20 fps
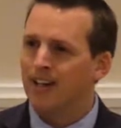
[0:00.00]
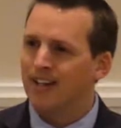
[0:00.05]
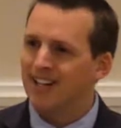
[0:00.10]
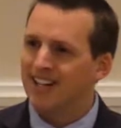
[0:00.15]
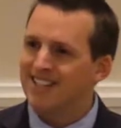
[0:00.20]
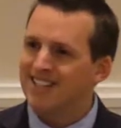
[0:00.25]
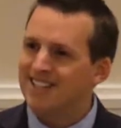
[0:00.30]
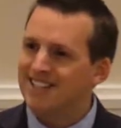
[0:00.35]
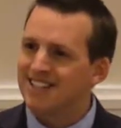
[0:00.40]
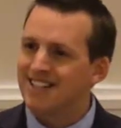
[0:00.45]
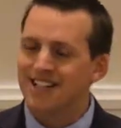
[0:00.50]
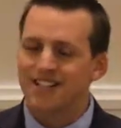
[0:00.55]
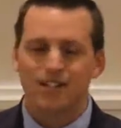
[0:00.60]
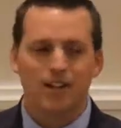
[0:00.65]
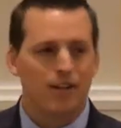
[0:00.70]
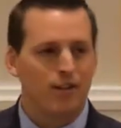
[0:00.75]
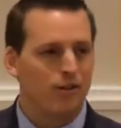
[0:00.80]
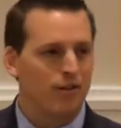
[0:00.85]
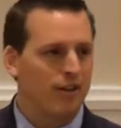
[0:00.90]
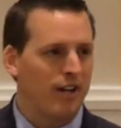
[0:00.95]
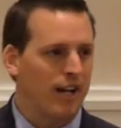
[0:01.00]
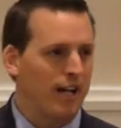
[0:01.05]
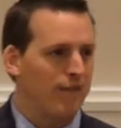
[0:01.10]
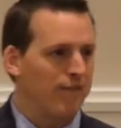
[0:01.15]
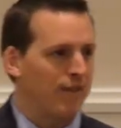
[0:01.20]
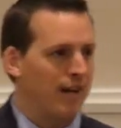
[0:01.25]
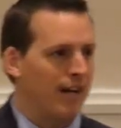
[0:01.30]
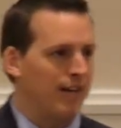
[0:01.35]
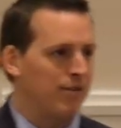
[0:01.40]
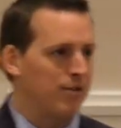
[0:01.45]
That's
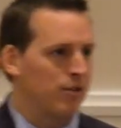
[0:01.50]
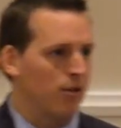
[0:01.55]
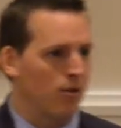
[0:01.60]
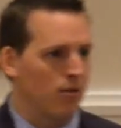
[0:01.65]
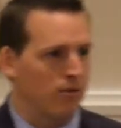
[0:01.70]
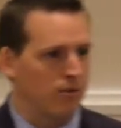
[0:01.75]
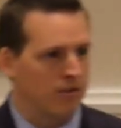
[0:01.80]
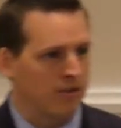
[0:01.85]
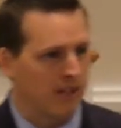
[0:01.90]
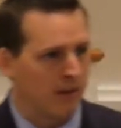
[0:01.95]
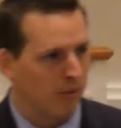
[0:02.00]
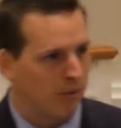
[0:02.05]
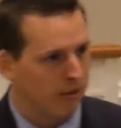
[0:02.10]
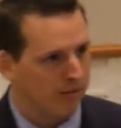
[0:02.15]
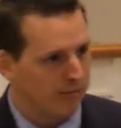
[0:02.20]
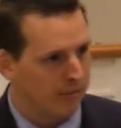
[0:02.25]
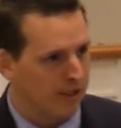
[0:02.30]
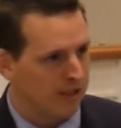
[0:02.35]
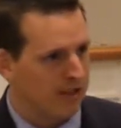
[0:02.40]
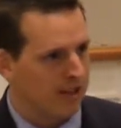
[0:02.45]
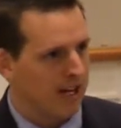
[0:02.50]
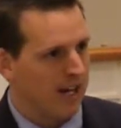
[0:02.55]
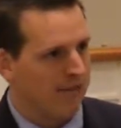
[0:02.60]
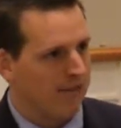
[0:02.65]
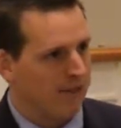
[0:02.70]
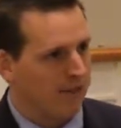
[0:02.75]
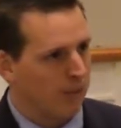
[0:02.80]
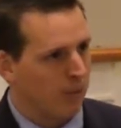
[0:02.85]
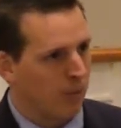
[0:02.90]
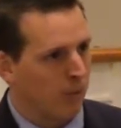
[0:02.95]
685 souls that wouldn't be
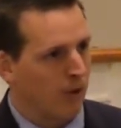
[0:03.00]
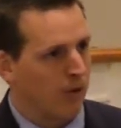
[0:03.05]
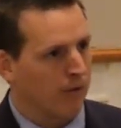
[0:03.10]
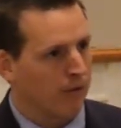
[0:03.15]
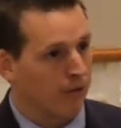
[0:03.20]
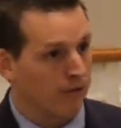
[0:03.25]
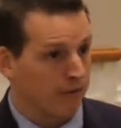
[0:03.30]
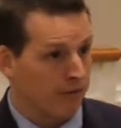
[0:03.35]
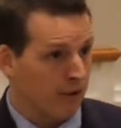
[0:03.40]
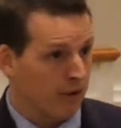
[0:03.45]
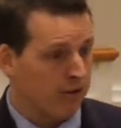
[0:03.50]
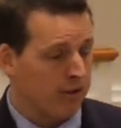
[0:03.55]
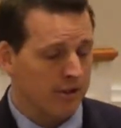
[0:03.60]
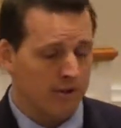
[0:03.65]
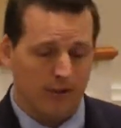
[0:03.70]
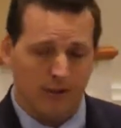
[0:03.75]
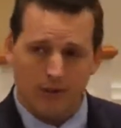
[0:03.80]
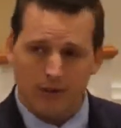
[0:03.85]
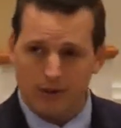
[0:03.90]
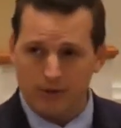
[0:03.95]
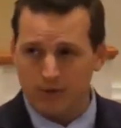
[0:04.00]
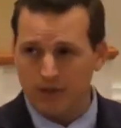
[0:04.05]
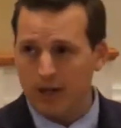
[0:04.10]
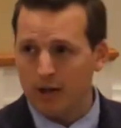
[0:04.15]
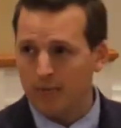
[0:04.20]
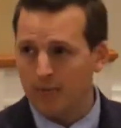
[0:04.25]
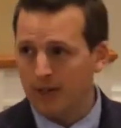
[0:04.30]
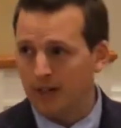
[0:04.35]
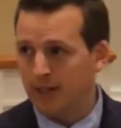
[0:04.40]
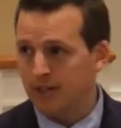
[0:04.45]
saved if it weren't for, first of all, those
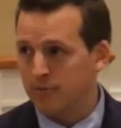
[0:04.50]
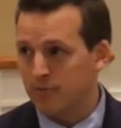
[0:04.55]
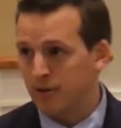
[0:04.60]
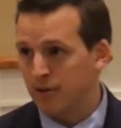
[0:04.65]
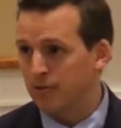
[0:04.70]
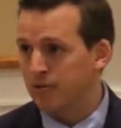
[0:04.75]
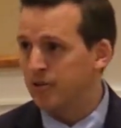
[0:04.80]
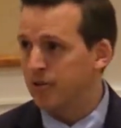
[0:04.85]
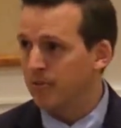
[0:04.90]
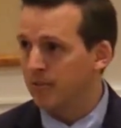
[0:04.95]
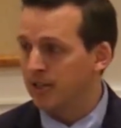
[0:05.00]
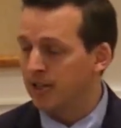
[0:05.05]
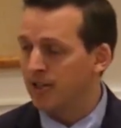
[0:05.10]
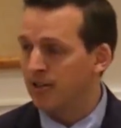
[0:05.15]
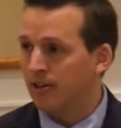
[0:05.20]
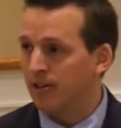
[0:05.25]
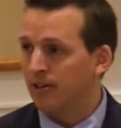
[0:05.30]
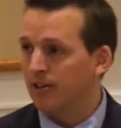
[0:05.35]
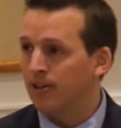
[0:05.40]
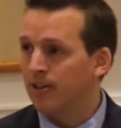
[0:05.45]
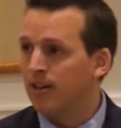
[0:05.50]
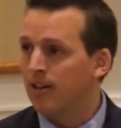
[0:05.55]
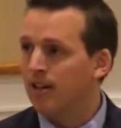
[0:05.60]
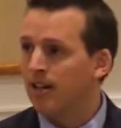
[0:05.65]
helping us produce the material.